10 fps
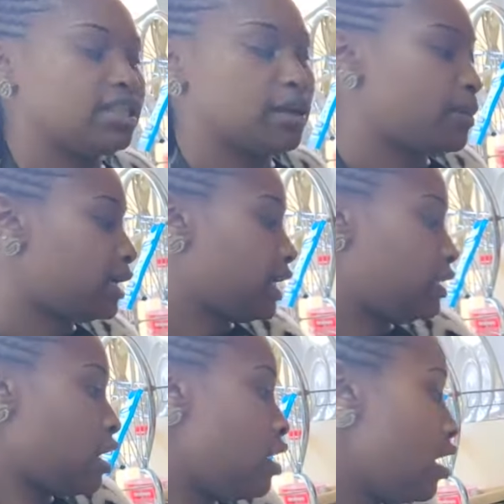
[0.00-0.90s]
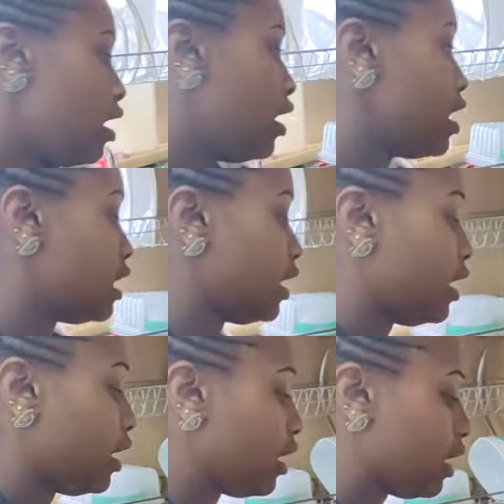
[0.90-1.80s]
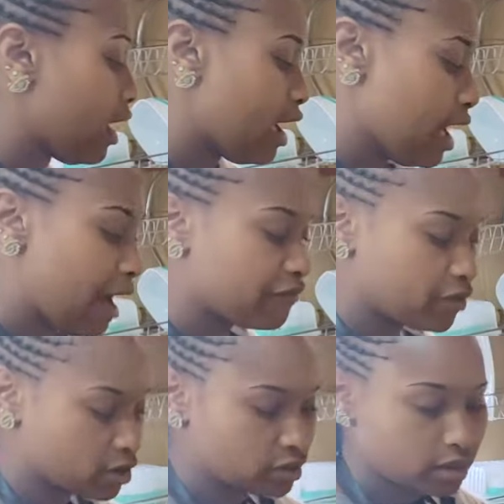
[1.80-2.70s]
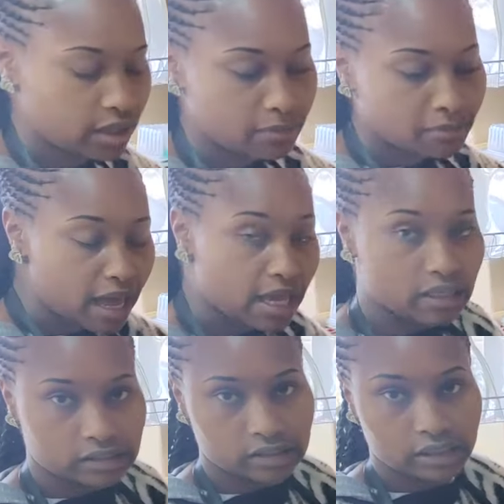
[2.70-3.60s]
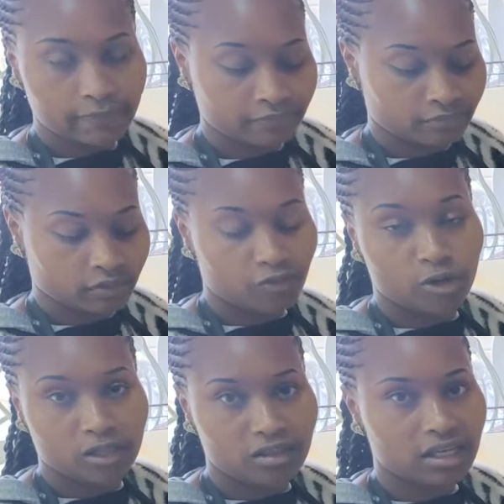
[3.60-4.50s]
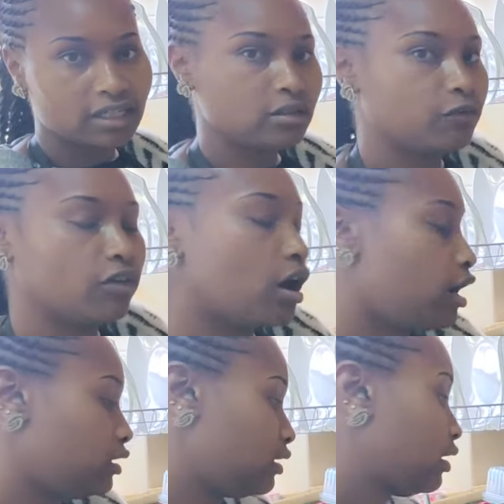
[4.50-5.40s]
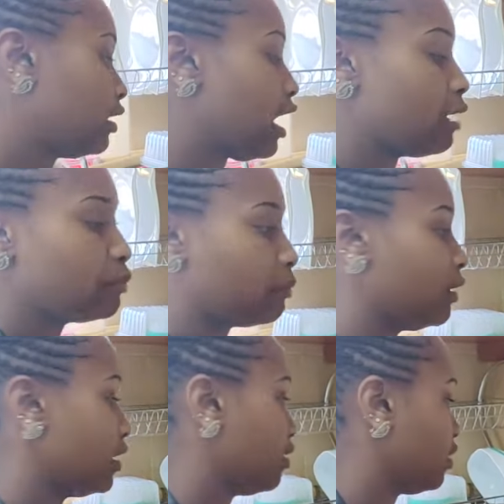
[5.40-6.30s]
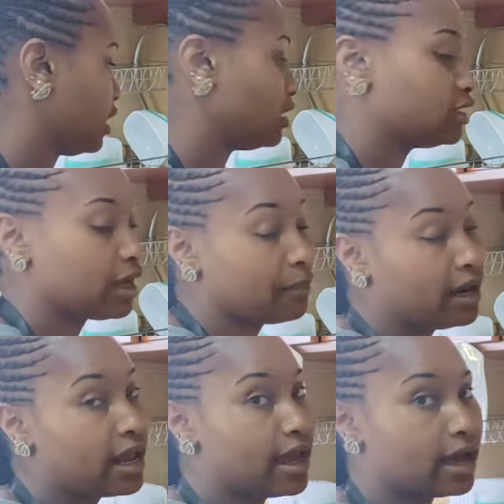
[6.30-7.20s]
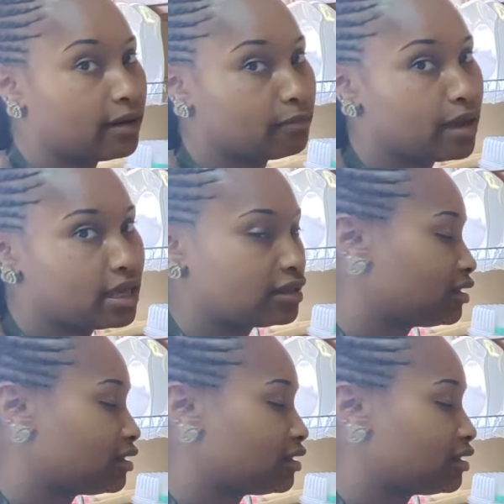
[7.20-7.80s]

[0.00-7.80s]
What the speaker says: are separate. And here I've got maize for githeri, of course. I prepare githeri, napenda ya maize